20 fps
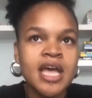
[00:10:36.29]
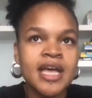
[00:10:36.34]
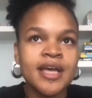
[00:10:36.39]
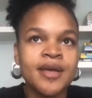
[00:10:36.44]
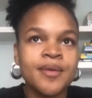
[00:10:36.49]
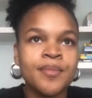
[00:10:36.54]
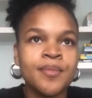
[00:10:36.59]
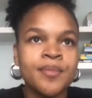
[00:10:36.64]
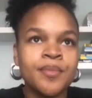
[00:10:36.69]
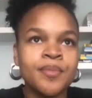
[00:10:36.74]

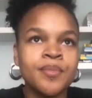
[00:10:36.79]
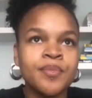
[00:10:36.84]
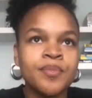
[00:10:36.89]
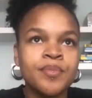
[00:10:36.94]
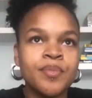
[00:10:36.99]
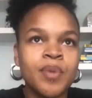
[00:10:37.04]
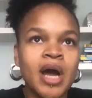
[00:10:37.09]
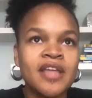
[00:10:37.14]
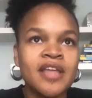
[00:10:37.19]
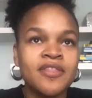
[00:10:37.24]
um,
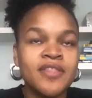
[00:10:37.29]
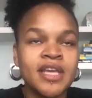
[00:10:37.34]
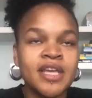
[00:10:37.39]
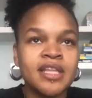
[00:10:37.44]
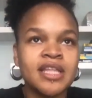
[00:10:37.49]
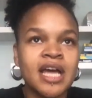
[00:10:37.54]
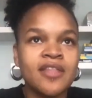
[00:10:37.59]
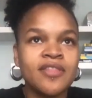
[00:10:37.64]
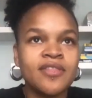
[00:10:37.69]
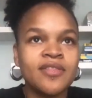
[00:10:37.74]
but i think
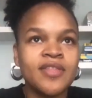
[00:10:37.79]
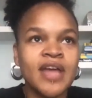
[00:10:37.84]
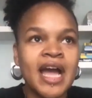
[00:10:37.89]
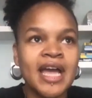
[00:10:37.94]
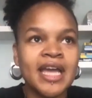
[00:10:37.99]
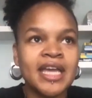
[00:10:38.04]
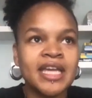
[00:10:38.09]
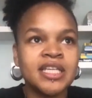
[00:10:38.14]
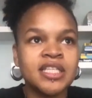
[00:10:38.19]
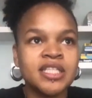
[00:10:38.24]
that that
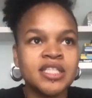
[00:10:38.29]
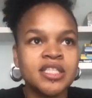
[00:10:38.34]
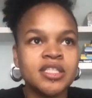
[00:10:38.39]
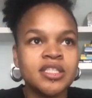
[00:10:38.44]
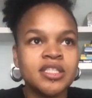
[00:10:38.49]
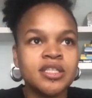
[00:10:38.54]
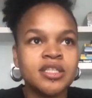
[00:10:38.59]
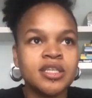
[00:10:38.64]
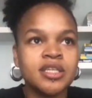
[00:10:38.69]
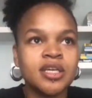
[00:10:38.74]
is
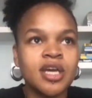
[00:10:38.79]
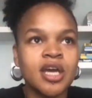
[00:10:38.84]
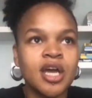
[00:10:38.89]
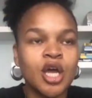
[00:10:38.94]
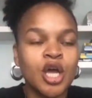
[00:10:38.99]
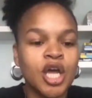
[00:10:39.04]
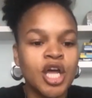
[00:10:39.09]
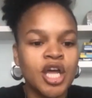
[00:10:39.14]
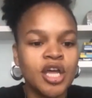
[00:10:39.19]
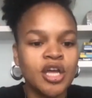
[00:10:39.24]

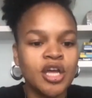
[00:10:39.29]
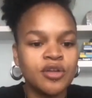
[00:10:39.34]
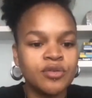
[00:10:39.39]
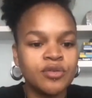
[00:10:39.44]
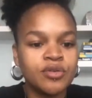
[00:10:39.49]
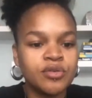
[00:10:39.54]
a,